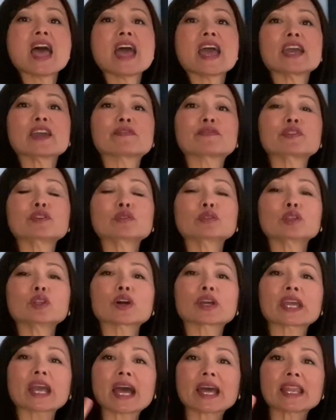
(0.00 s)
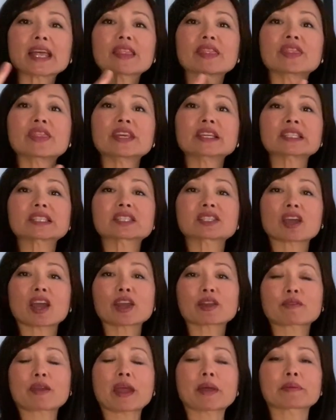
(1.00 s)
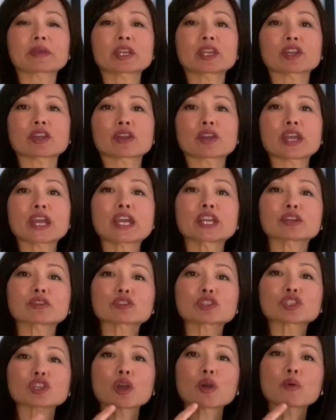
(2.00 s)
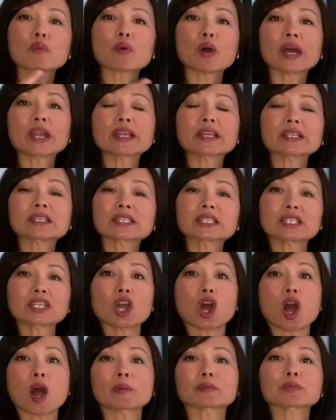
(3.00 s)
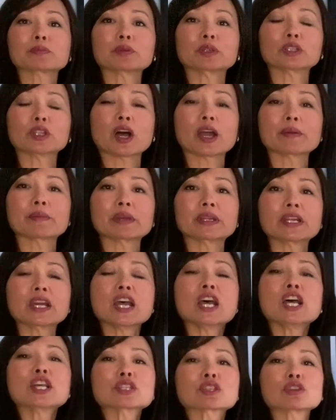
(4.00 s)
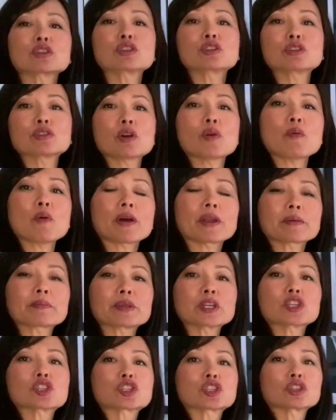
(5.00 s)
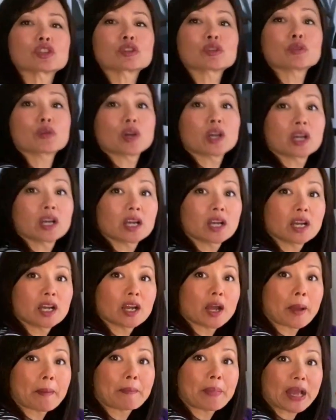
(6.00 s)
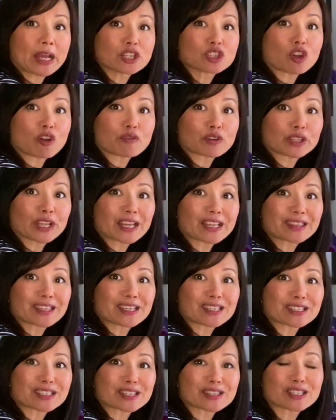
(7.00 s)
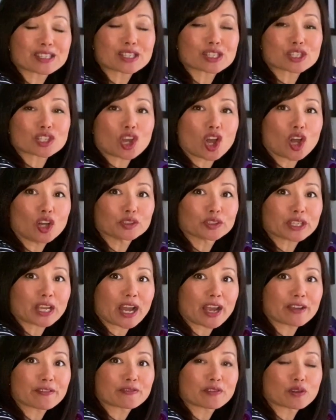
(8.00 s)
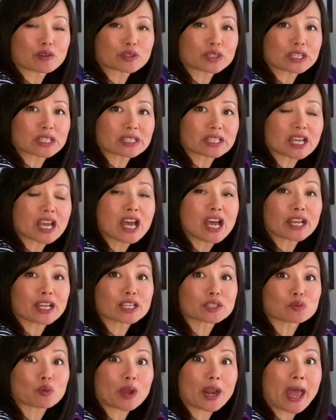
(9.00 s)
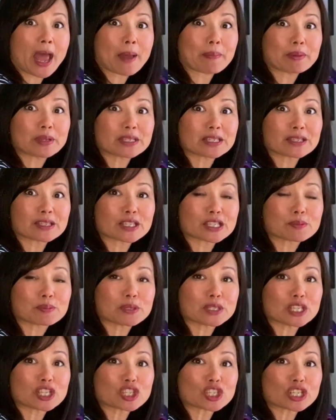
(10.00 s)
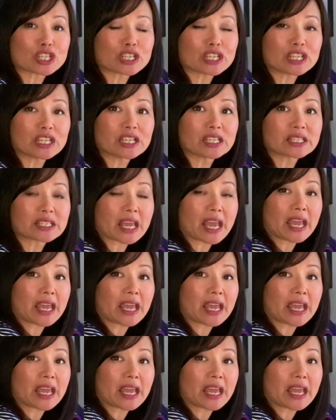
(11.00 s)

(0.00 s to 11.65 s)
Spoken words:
If you look at this diagram here, it'll show what is the optimal alignment. So you don't want to be too bent over like this. This is called kyphosis, because what happens in this position is